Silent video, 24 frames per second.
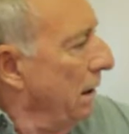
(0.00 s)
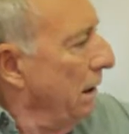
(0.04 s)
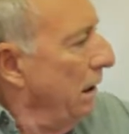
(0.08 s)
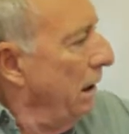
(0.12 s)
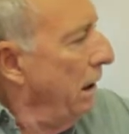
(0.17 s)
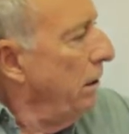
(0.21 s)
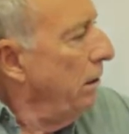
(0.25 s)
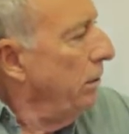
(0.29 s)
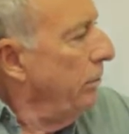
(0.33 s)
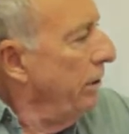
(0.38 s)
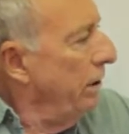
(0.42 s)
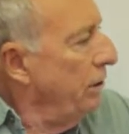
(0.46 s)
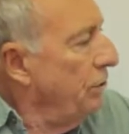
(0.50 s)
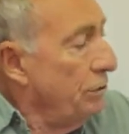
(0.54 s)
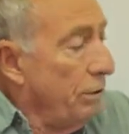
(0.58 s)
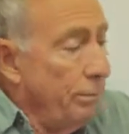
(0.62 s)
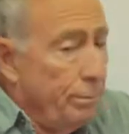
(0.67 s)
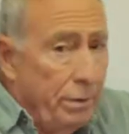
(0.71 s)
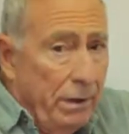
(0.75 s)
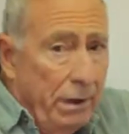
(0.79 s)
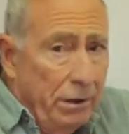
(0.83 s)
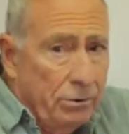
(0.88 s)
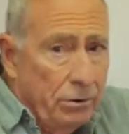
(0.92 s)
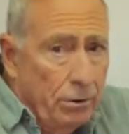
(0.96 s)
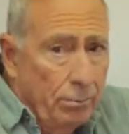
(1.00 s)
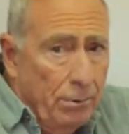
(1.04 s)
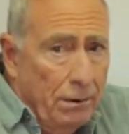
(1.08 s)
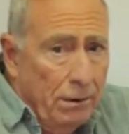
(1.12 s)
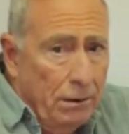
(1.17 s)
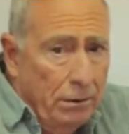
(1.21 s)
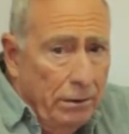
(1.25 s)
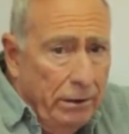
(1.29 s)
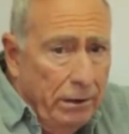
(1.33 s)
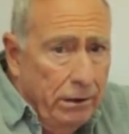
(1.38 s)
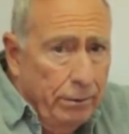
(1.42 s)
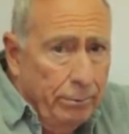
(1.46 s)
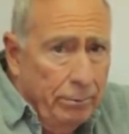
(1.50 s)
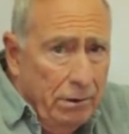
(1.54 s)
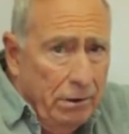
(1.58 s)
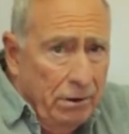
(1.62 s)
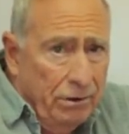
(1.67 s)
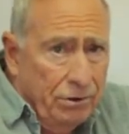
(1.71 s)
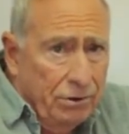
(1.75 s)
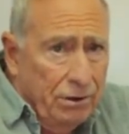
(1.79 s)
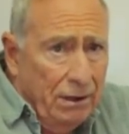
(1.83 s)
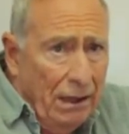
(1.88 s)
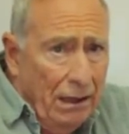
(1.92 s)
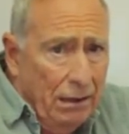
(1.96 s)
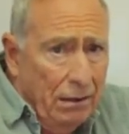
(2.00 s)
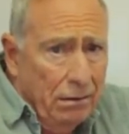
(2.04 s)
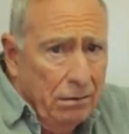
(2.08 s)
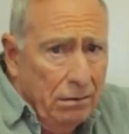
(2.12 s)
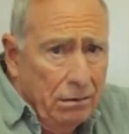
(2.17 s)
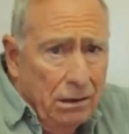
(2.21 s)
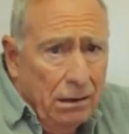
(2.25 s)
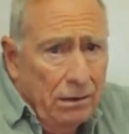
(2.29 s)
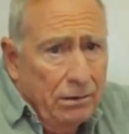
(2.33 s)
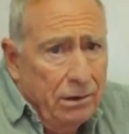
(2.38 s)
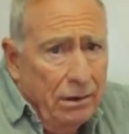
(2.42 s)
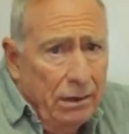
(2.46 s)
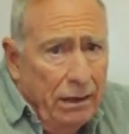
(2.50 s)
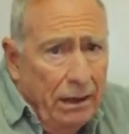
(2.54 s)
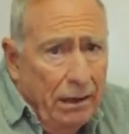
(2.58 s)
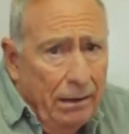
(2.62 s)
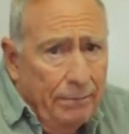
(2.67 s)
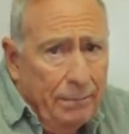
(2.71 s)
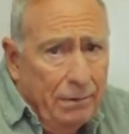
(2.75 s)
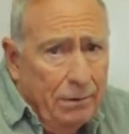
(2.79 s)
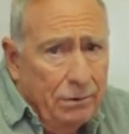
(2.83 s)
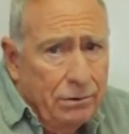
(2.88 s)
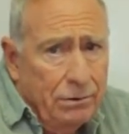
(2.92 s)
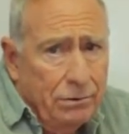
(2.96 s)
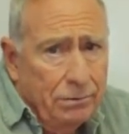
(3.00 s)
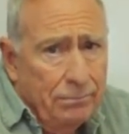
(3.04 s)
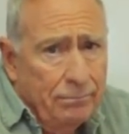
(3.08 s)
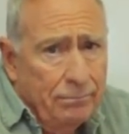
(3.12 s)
increase the pressure on a liquid or solid, nothing happens.